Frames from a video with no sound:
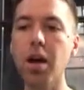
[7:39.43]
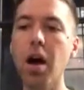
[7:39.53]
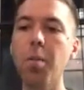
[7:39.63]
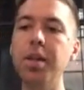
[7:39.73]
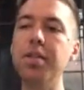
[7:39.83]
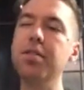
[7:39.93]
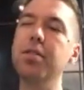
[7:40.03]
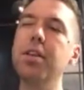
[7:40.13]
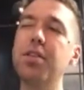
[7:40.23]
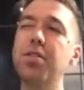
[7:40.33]
And
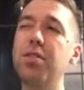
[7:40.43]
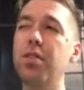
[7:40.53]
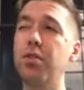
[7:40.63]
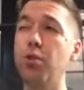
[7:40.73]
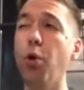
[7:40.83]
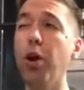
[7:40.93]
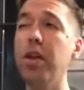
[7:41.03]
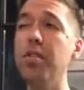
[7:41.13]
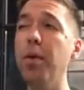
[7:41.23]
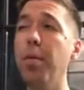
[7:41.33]
this
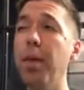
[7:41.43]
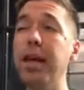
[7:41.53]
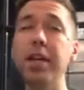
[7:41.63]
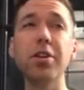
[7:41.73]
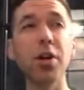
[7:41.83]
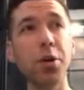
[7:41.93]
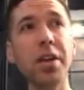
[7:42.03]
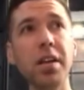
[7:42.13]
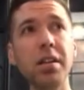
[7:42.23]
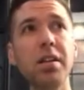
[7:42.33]
story is about making
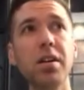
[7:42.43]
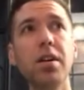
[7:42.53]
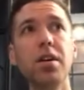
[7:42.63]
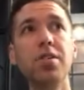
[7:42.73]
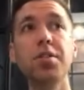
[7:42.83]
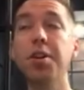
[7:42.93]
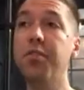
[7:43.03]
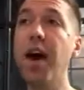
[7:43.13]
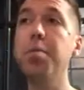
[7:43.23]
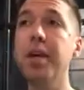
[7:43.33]
clothing. So they
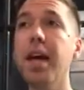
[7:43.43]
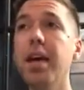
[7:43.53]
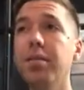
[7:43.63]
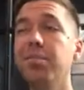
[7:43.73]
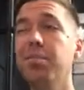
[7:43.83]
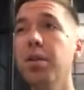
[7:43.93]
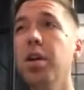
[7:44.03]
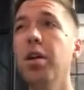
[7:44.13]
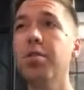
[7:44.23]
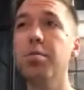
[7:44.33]
fabricate,
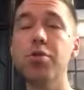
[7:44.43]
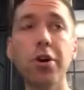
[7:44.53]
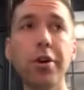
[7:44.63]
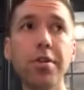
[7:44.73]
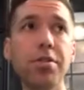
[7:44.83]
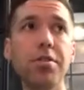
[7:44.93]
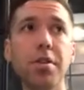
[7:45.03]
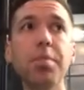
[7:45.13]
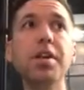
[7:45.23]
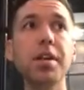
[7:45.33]
some shirts or
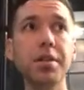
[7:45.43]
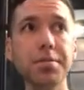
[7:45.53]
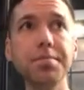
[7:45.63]
something.